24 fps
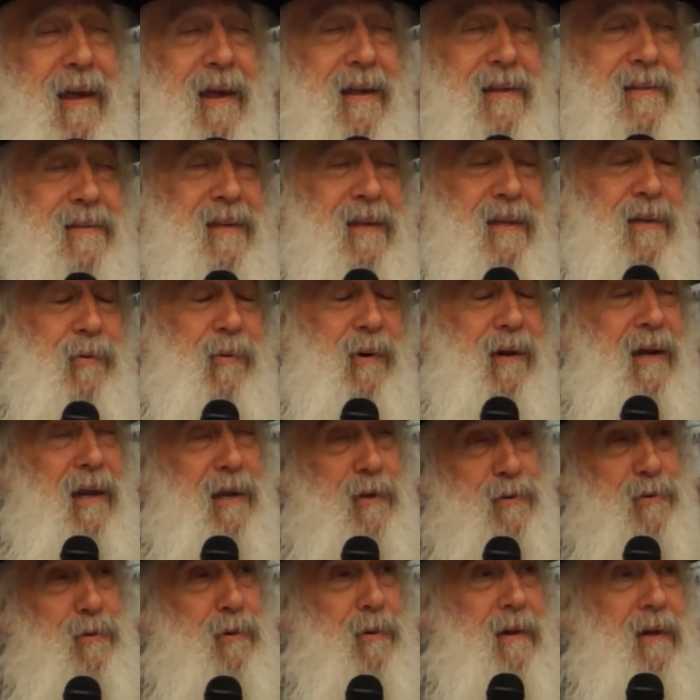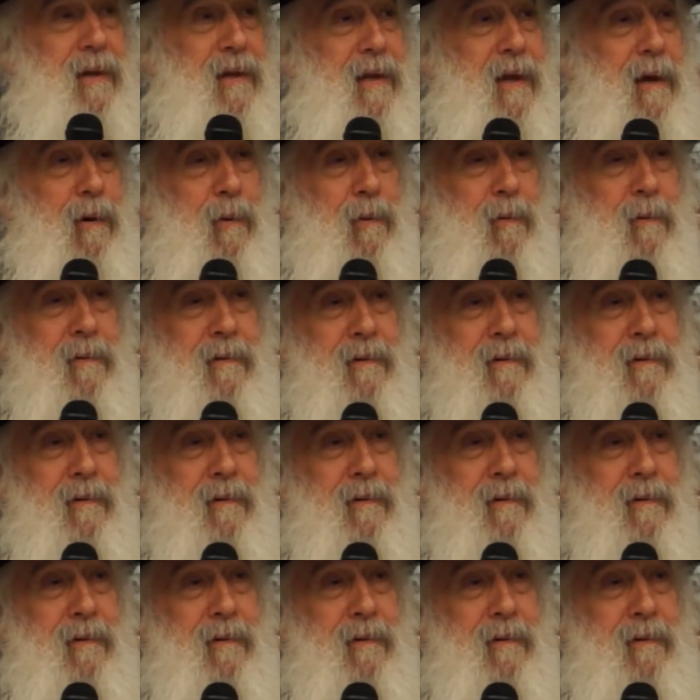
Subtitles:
I said, well, I saw Eliyahu.